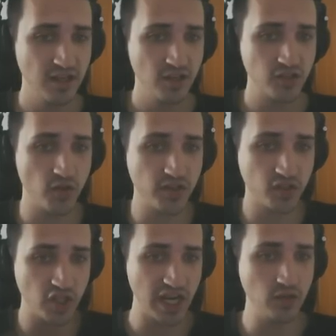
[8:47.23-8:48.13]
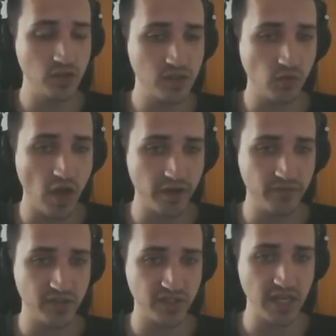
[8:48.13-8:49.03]
So this changes a lot
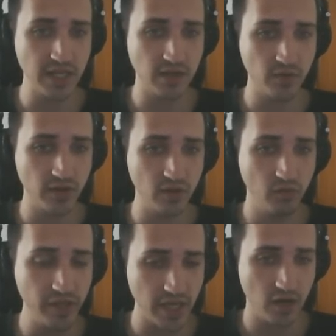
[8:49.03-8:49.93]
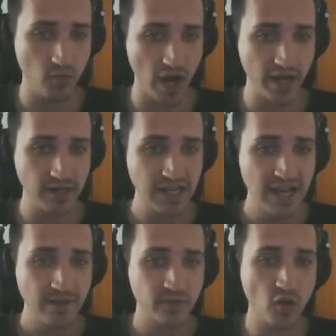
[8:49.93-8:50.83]
of the seeding within the league, right?
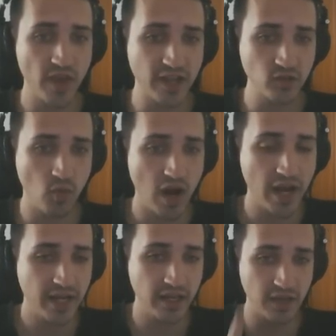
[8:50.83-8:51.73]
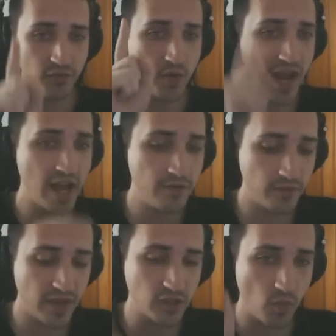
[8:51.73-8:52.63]
So that's why
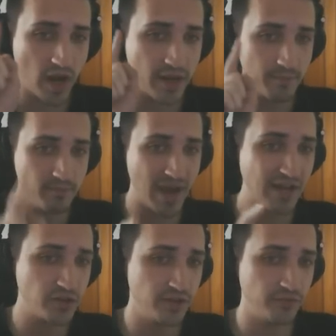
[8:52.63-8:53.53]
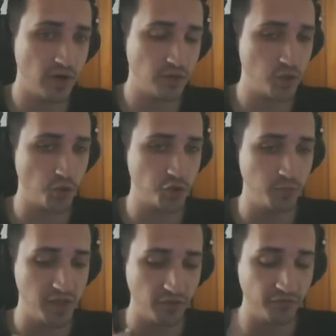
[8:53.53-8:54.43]
that's why match differential
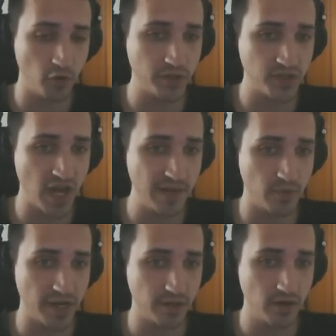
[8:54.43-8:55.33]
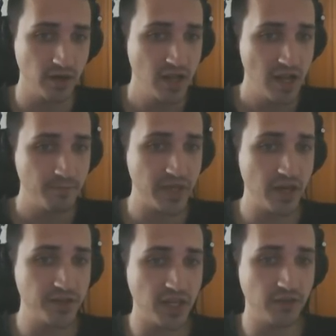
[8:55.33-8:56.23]
should be the first tiebreaker.
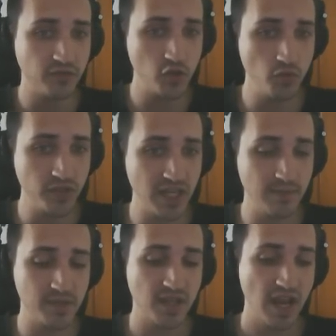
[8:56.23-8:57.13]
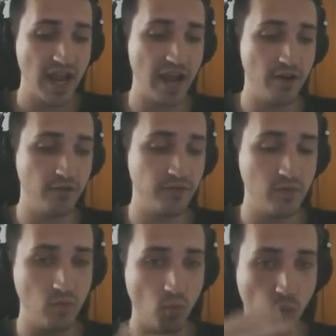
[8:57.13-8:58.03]
Because if 2 teams have
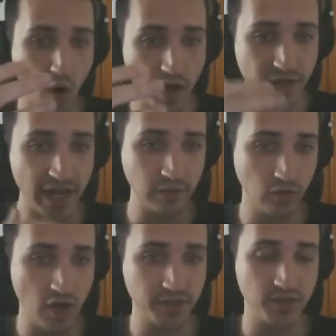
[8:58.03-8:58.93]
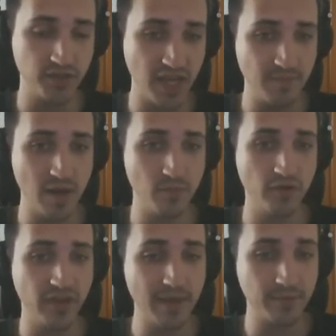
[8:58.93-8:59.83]
won and lost the same number
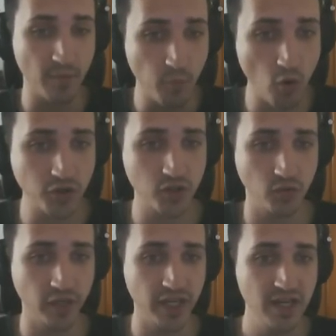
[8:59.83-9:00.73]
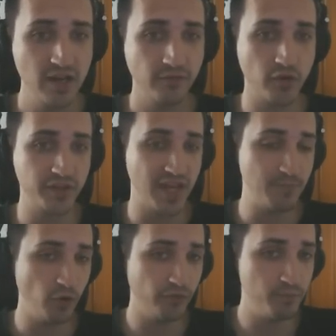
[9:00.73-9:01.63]
of games proportionally, for
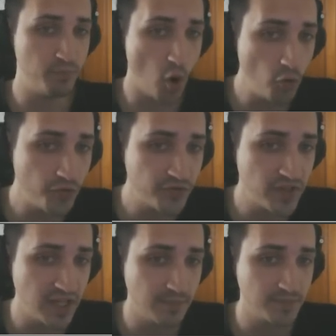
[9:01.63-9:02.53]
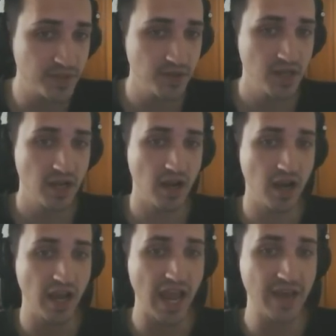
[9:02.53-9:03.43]
example, if both teams
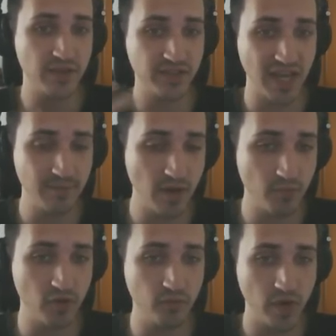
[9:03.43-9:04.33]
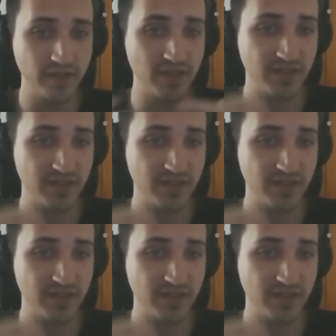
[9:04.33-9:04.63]
had the same number of wins and the